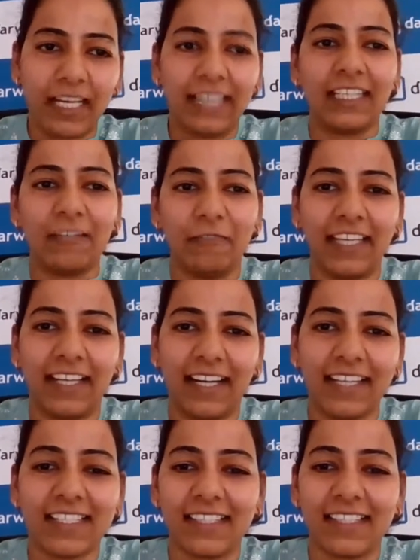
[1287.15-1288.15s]
I think we
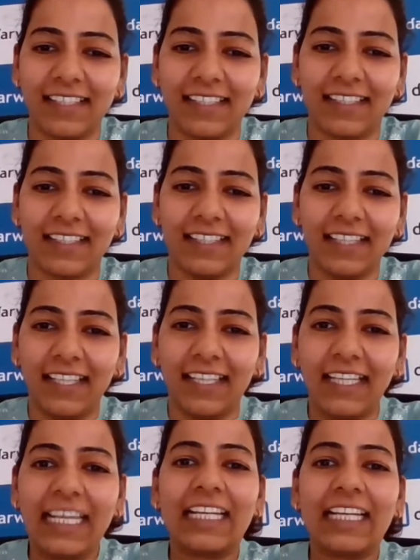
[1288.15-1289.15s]
realized that
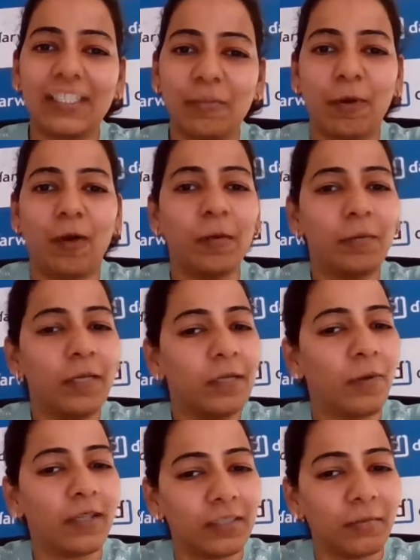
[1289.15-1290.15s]
it is probably
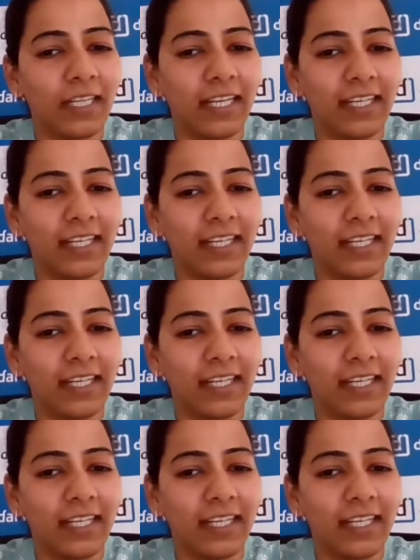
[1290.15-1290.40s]
possible,